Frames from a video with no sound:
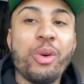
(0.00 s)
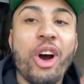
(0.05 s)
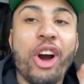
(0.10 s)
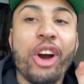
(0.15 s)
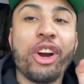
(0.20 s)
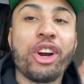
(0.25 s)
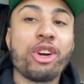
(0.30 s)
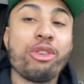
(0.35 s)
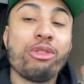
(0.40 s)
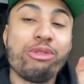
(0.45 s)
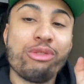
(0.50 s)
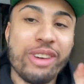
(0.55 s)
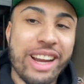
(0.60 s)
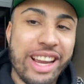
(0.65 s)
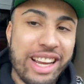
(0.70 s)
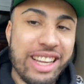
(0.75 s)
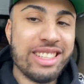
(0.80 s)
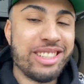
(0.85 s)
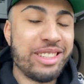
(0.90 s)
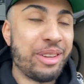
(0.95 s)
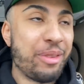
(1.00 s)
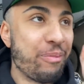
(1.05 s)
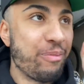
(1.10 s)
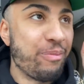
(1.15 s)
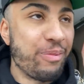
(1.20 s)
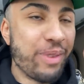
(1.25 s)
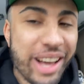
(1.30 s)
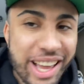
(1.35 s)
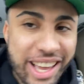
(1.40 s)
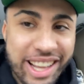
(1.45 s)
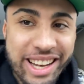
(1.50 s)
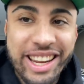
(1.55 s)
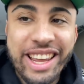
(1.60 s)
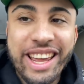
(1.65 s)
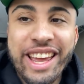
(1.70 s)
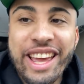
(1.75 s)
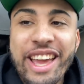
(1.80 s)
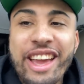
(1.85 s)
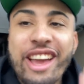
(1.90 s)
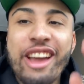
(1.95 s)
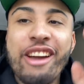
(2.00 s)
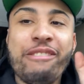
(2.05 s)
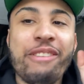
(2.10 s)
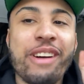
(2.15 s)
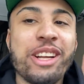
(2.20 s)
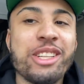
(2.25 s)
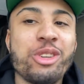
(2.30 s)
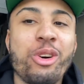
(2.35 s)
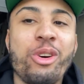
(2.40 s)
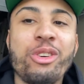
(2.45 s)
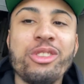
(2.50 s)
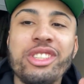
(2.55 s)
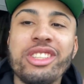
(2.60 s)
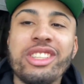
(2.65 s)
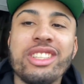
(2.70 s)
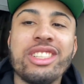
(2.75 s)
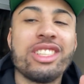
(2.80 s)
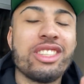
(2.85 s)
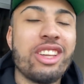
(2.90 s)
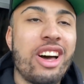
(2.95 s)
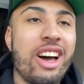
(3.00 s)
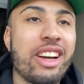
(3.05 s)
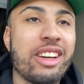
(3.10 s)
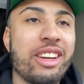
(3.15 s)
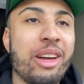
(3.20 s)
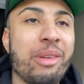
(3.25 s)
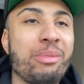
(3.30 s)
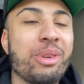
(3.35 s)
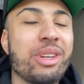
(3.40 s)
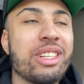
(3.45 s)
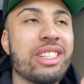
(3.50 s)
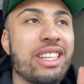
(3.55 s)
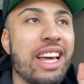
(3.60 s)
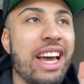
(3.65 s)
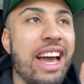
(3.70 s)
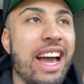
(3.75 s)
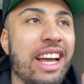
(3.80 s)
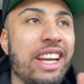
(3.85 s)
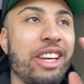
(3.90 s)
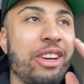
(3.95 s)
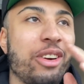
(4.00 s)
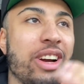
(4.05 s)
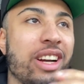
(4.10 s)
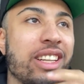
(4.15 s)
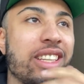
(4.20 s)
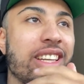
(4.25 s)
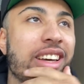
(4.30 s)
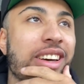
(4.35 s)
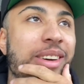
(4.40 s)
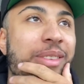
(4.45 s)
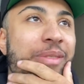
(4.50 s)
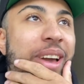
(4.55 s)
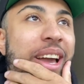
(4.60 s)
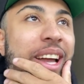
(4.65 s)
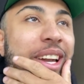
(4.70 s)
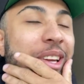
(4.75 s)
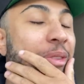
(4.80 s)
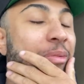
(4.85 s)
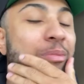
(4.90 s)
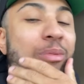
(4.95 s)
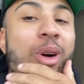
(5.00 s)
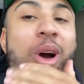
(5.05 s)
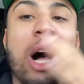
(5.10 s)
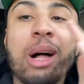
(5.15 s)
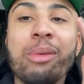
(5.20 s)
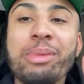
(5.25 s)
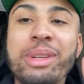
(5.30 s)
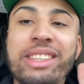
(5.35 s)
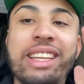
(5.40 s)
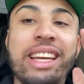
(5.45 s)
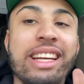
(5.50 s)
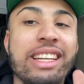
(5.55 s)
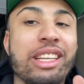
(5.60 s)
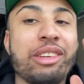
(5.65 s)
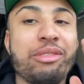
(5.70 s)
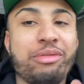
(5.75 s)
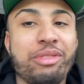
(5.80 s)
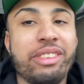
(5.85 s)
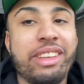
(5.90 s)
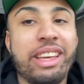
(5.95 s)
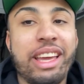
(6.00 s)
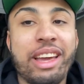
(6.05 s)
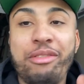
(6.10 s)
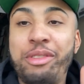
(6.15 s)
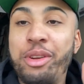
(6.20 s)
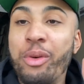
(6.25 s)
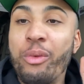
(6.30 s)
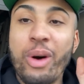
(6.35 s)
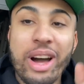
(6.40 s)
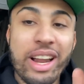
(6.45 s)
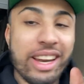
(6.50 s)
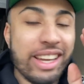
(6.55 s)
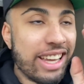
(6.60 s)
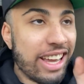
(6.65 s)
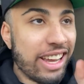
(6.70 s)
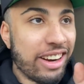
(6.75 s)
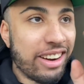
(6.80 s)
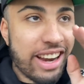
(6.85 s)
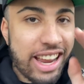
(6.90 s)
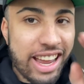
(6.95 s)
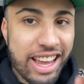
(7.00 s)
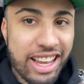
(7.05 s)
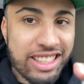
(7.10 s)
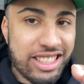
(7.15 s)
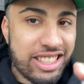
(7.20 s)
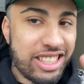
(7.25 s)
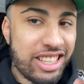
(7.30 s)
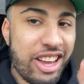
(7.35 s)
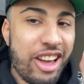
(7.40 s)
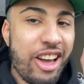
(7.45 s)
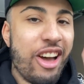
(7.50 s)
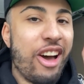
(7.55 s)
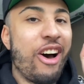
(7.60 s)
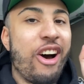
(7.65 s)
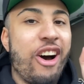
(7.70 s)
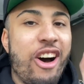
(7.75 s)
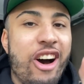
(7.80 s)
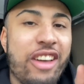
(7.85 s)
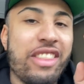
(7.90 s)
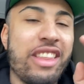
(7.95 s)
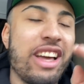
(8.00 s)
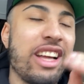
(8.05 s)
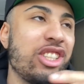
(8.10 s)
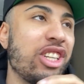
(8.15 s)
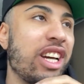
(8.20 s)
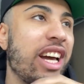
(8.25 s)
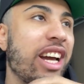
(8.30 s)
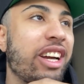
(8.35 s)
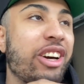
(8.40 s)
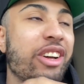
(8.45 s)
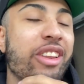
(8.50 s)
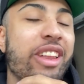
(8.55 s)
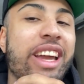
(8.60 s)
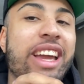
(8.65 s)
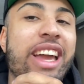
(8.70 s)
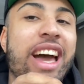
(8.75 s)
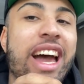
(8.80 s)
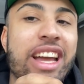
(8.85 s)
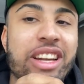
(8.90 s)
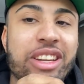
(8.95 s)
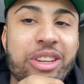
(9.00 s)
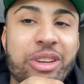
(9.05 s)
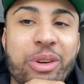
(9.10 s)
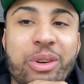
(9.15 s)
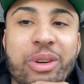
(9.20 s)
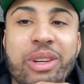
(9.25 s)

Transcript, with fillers: are crazy. But if I told you the stock numbers at Yorkdale, man, you'd probably think differently. If you wanna get your hands on that jacket like I do,